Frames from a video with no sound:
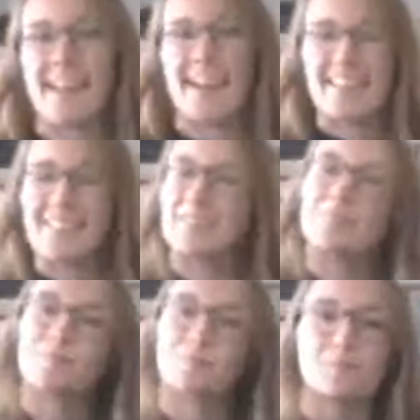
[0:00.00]
Hi guys.
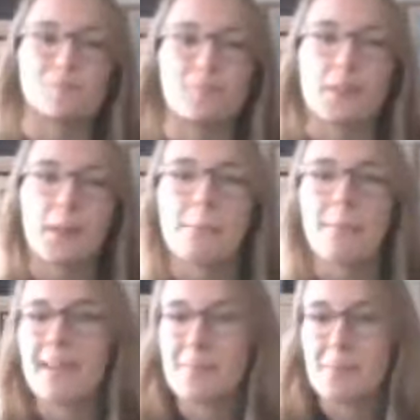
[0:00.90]

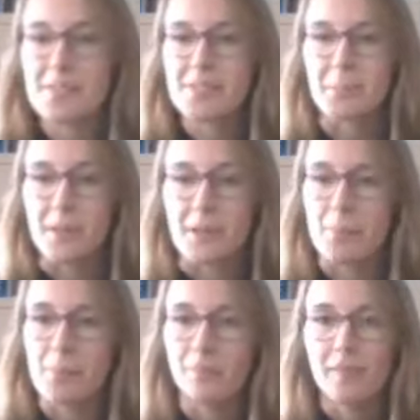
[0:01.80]
My name is
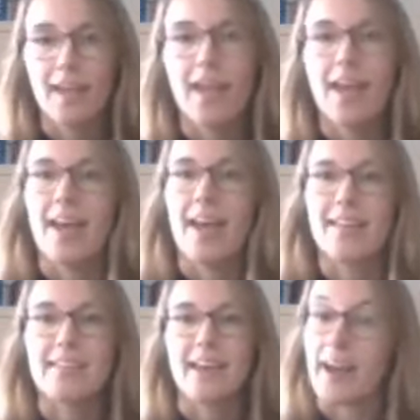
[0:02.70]
Sabrina
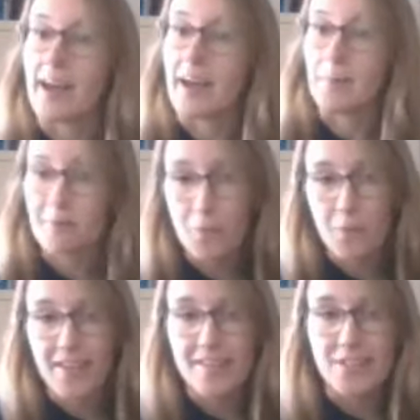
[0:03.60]
and I work for
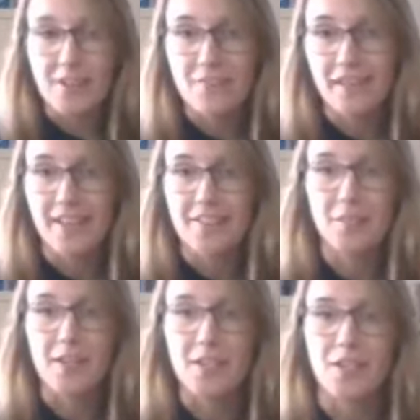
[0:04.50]
Whale and Dolphin
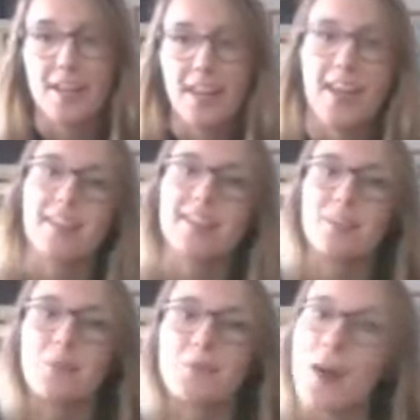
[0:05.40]
Conservation, and
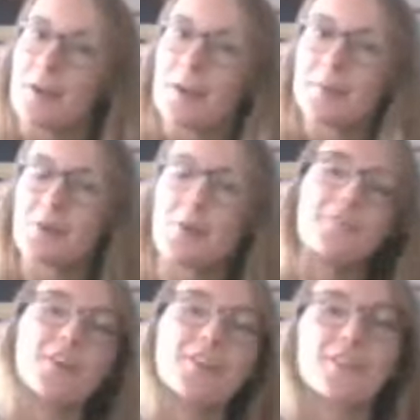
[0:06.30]
welcome to our
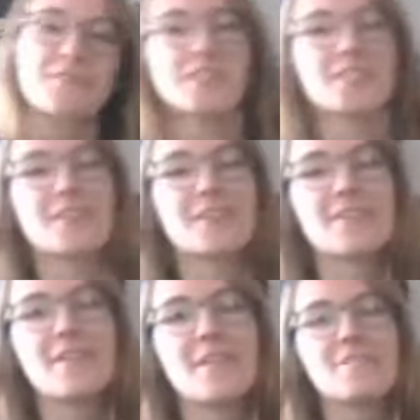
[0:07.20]
first
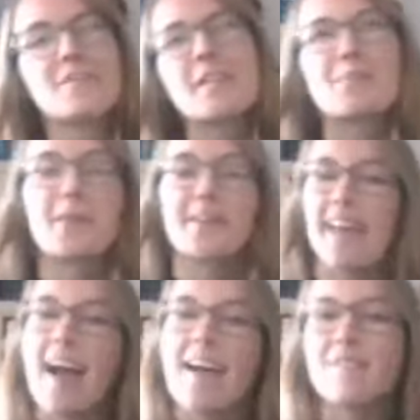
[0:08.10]
official Facebook
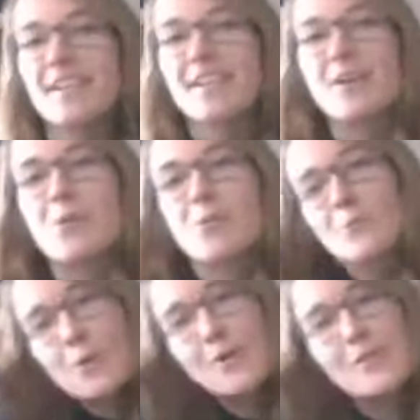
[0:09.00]
Live video. Woo!
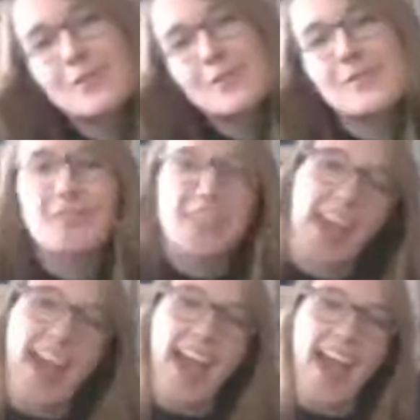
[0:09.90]

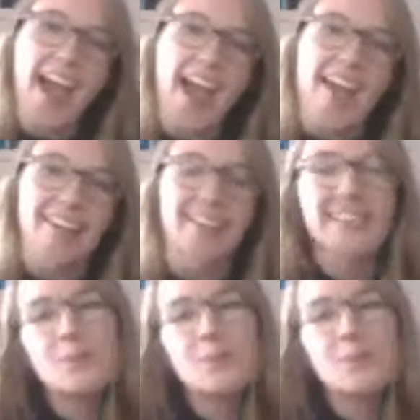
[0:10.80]
Yeah!